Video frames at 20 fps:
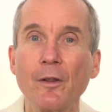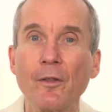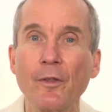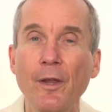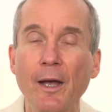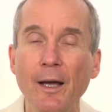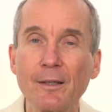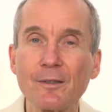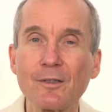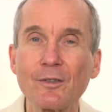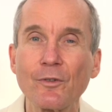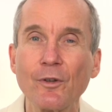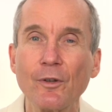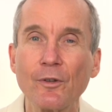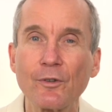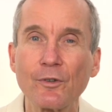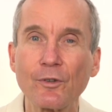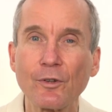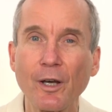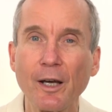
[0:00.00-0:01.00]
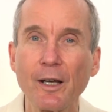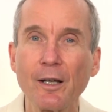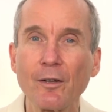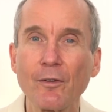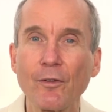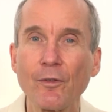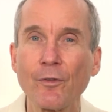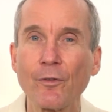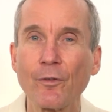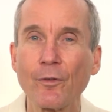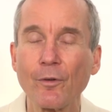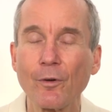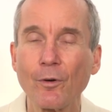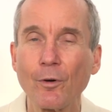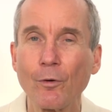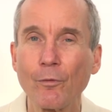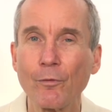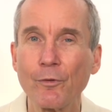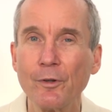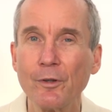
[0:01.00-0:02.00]
That's the strength
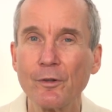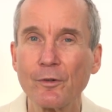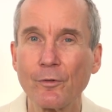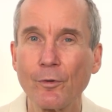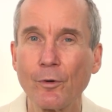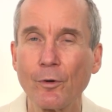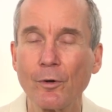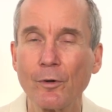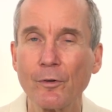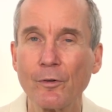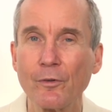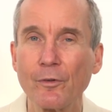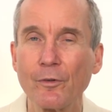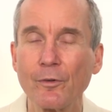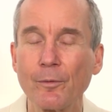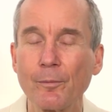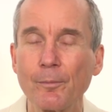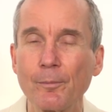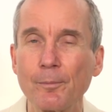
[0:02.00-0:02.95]
of these thoughts.